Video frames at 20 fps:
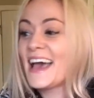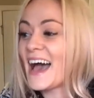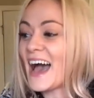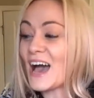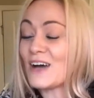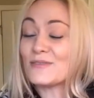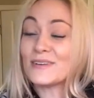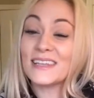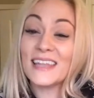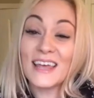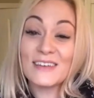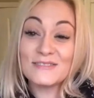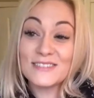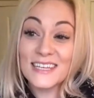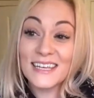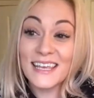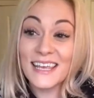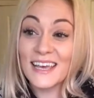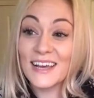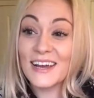I would love to
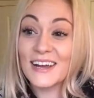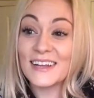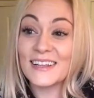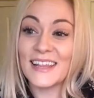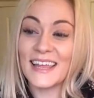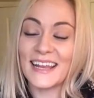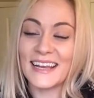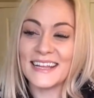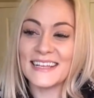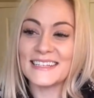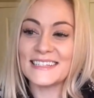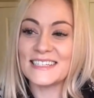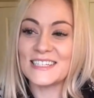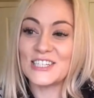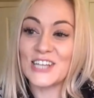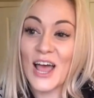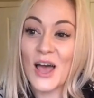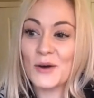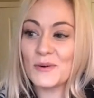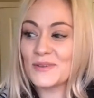hear it, ladies.
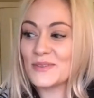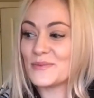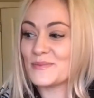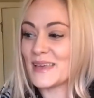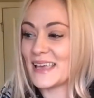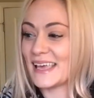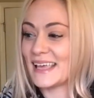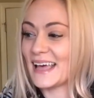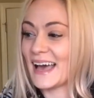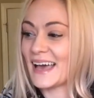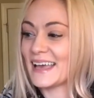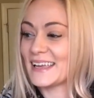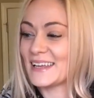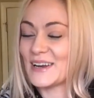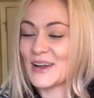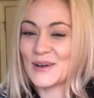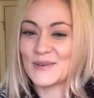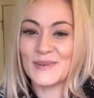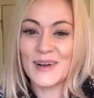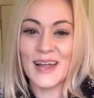Chat with me. I
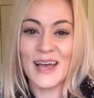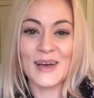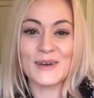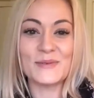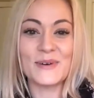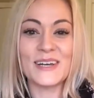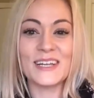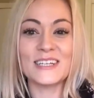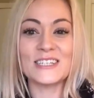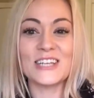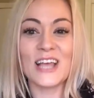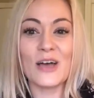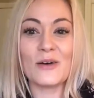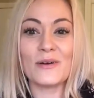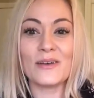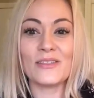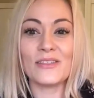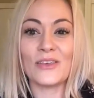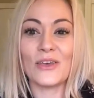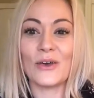want to chat
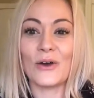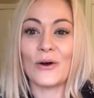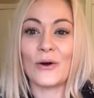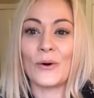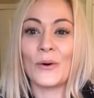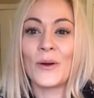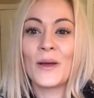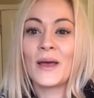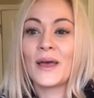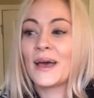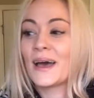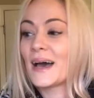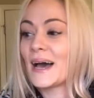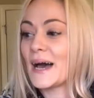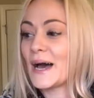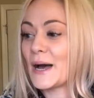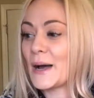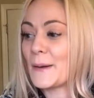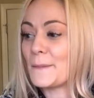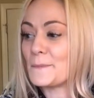with you.
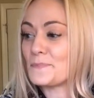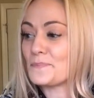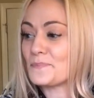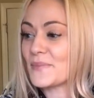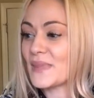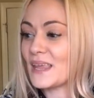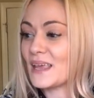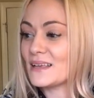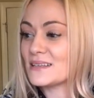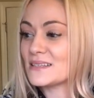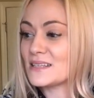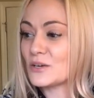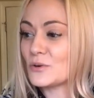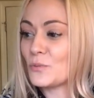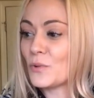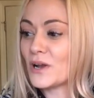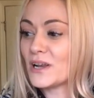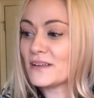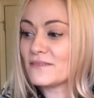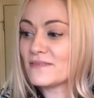Is there
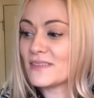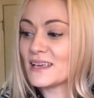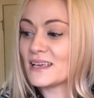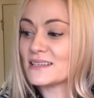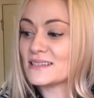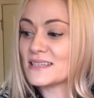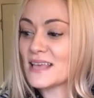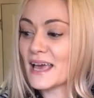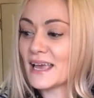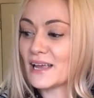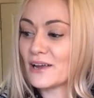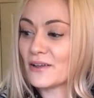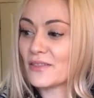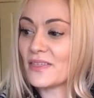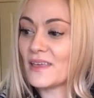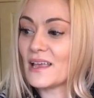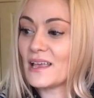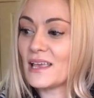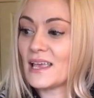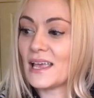one of these that you're
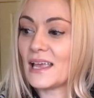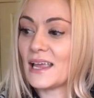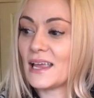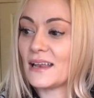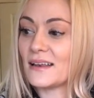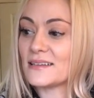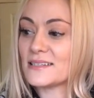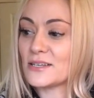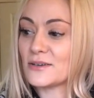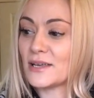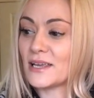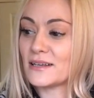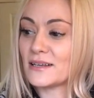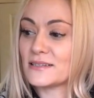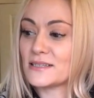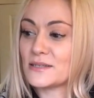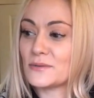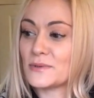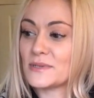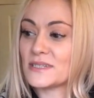thinking? So here's
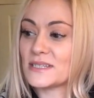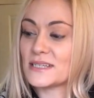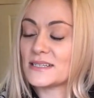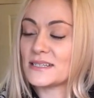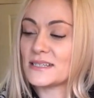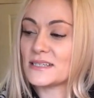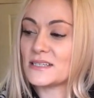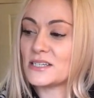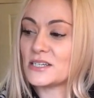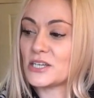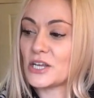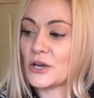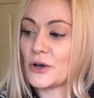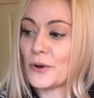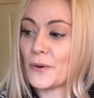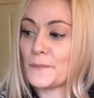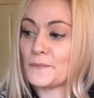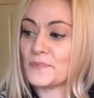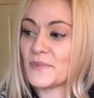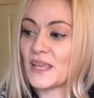the ones I said to
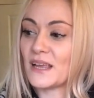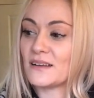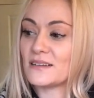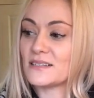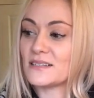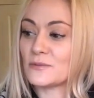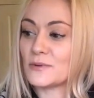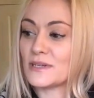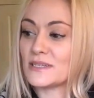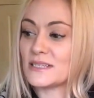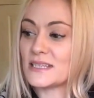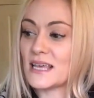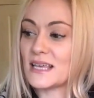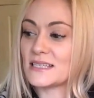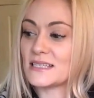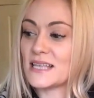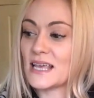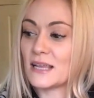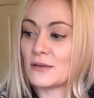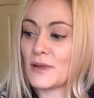do. Here's the ones that
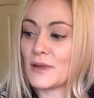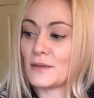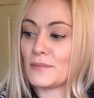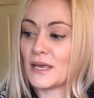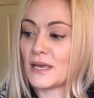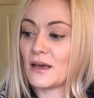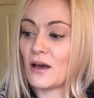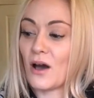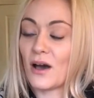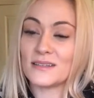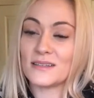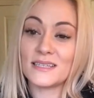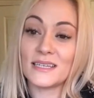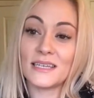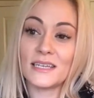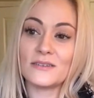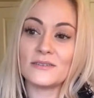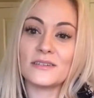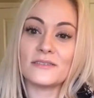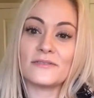said maybe causing
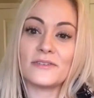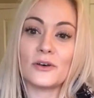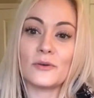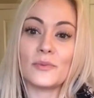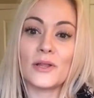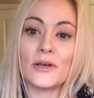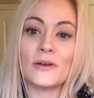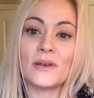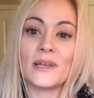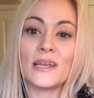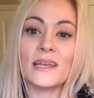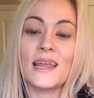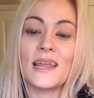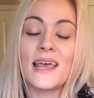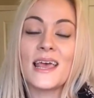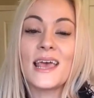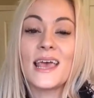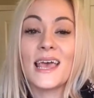you to feel bloated.